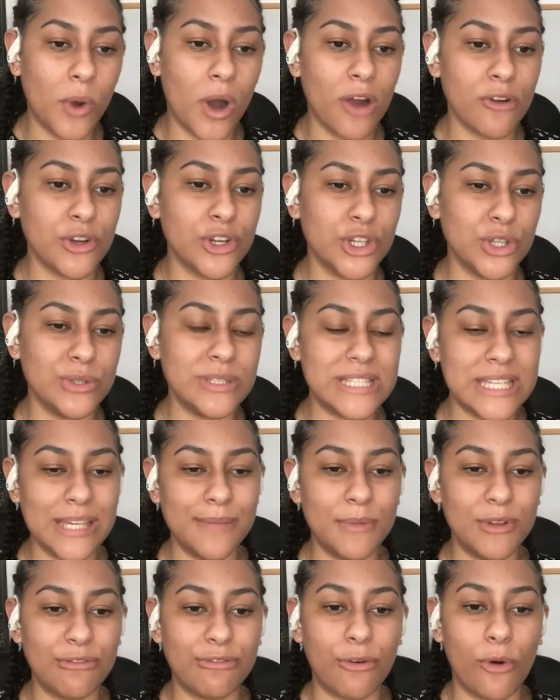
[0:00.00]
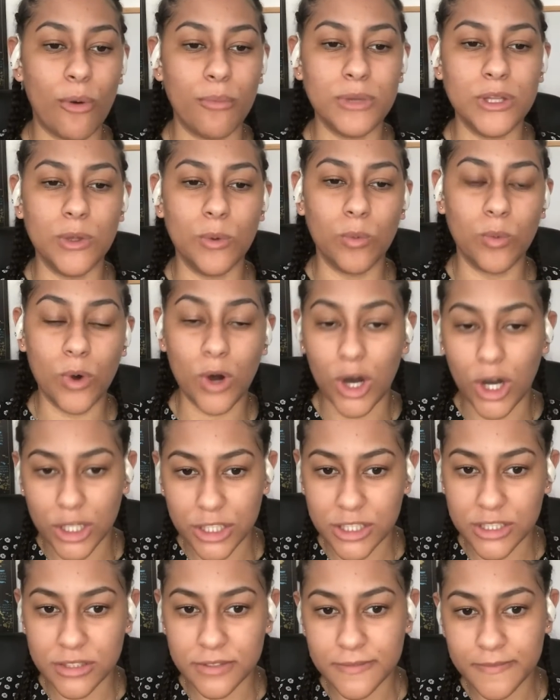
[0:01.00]
you are a new team in Formula
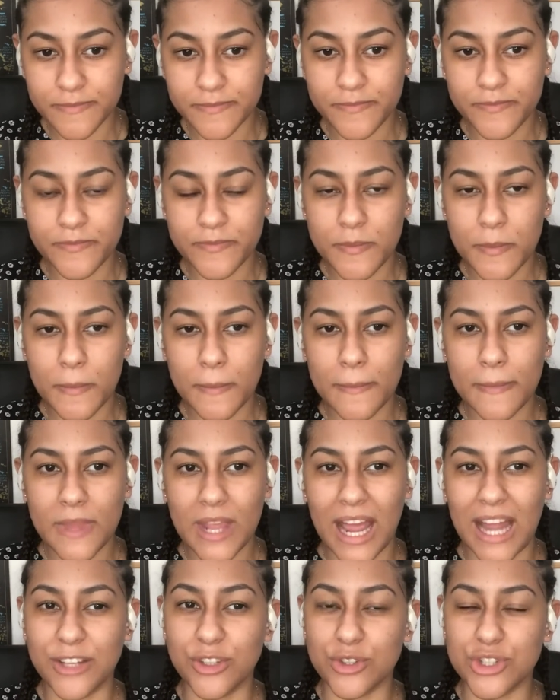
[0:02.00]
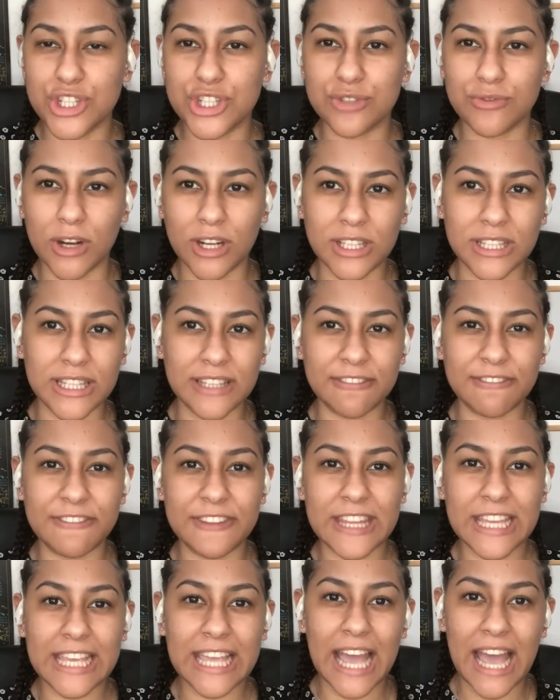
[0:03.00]
One and you're struggling
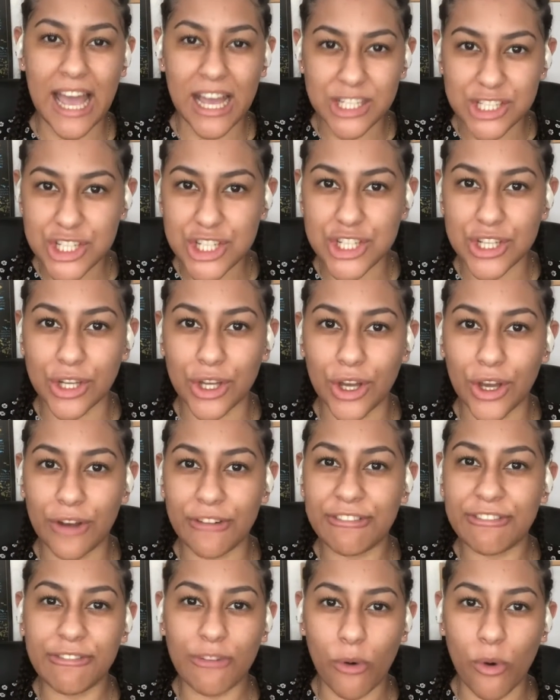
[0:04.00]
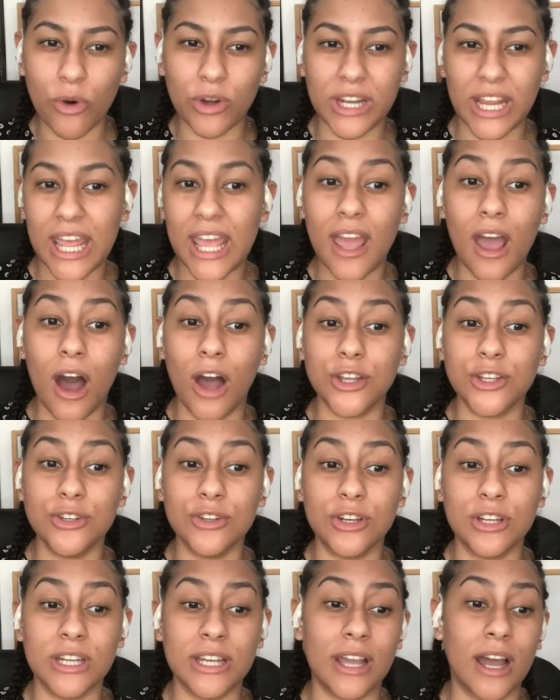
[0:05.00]
for the cash to afford it, are
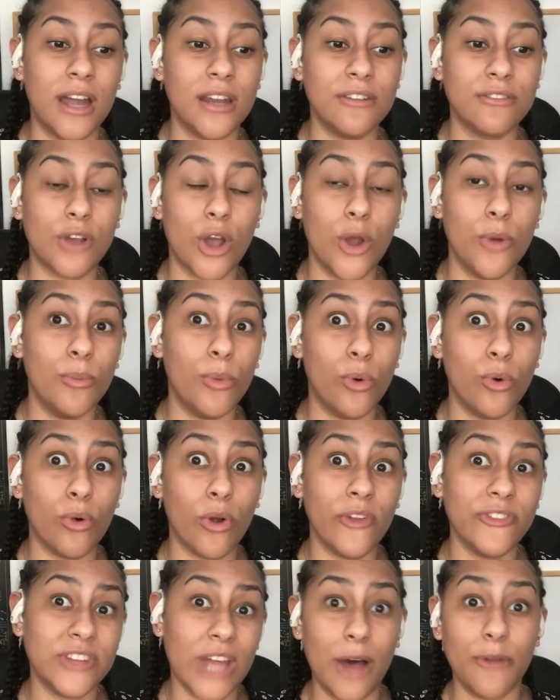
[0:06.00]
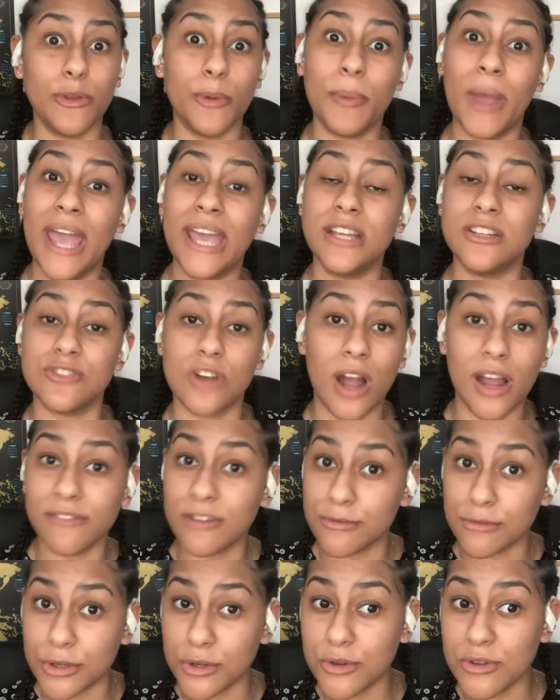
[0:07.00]
you going to kind of go more down the pay
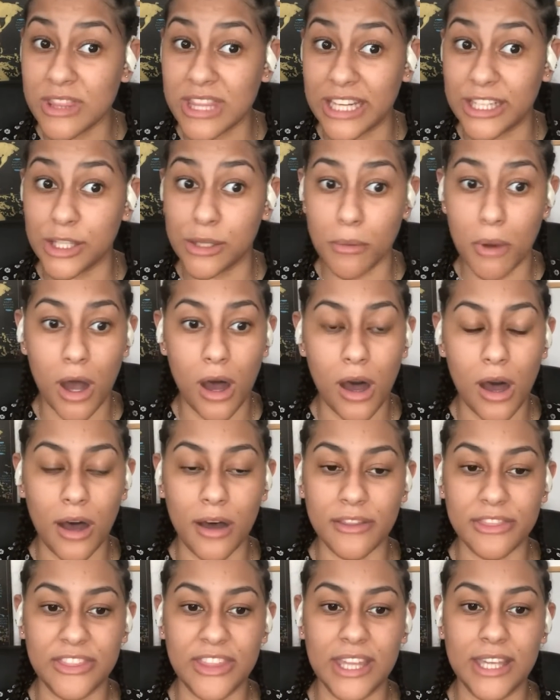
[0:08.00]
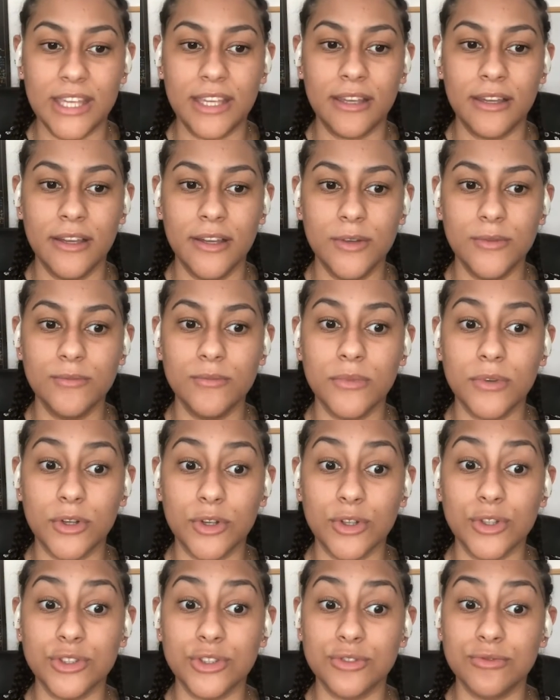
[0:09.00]
driver route than you are the
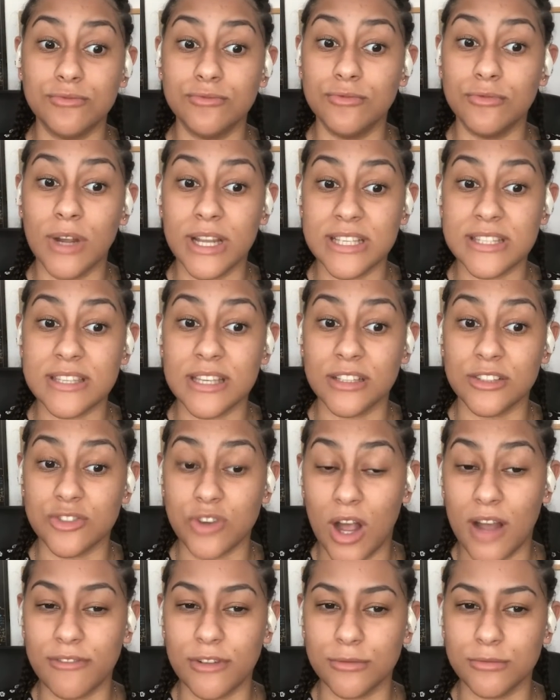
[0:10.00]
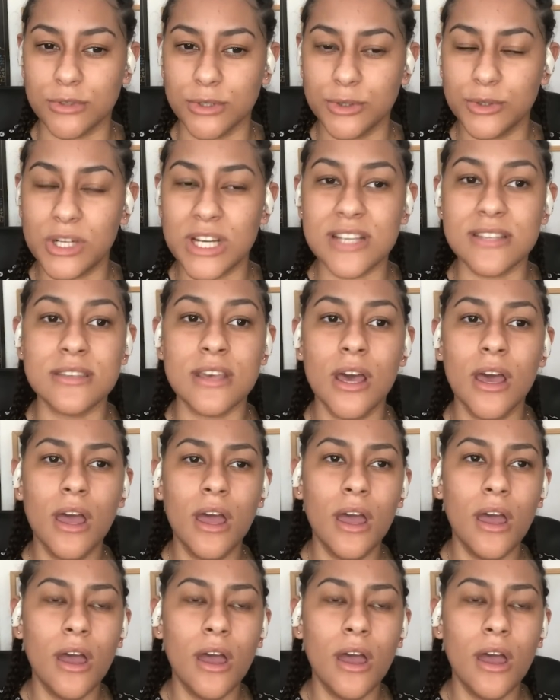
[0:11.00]
good racing driver route? Because